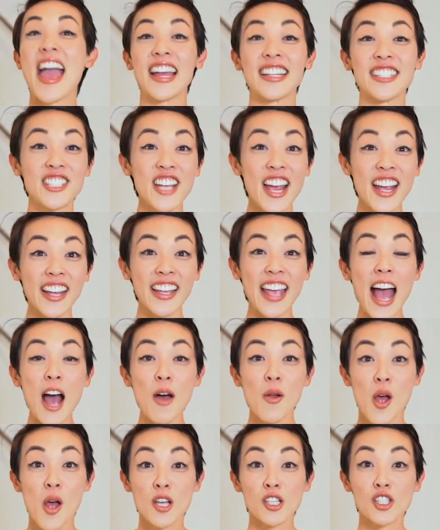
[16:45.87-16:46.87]
and check
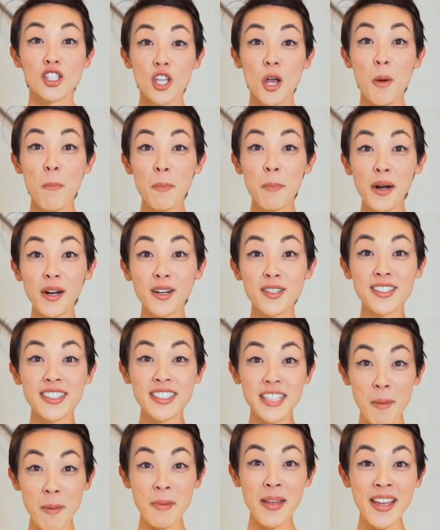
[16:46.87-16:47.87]
out Super
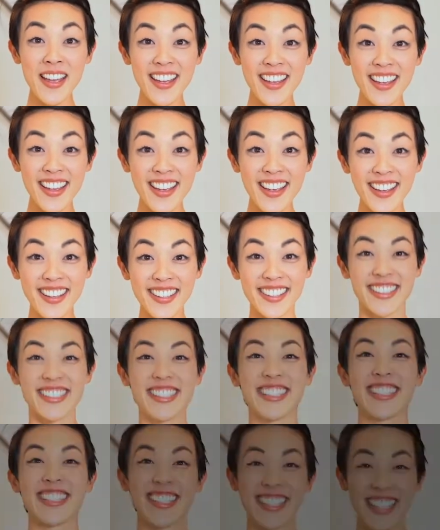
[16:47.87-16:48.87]
Scuppets!